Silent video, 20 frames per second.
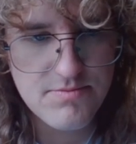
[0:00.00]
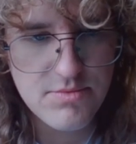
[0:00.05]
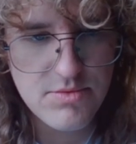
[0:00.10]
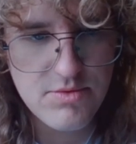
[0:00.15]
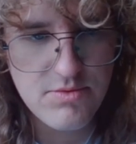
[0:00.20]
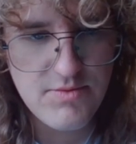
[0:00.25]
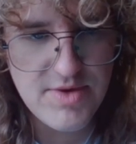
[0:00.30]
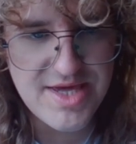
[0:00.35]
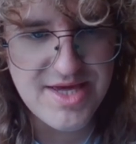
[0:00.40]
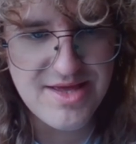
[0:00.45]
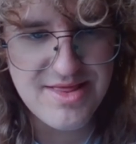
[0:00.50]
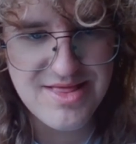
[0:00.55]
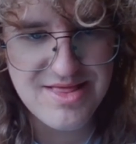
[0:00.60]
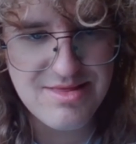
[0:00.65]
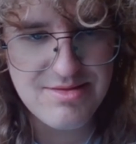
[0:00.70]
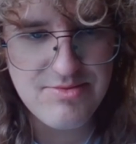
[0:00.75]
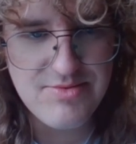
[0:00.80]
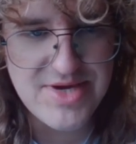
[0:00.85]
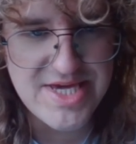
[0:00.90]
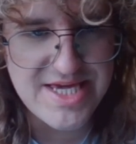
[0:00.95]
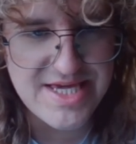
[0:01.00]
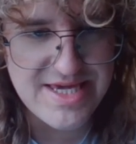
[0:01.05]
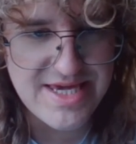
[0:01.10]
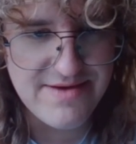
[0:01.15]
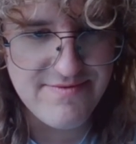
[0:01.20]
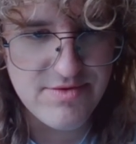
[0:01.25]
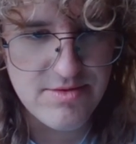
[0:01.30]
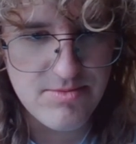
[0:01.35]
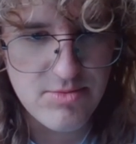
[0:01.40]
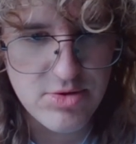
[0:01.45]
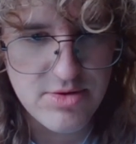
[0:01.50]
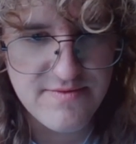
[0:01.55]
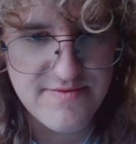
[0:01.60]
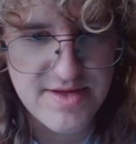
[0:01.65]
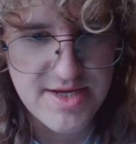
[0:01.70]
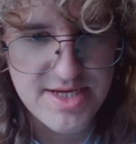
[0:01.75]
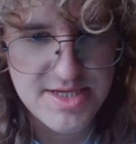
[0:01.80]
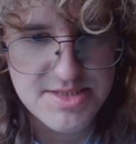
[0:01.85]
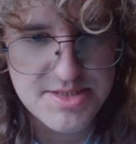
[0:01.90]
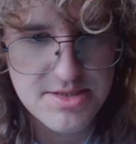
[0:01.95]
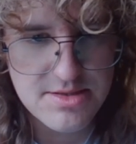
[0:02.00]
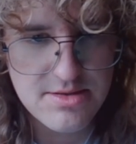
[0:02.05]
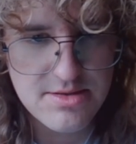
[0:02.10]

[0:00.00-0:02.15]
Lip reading: We can give them one of these.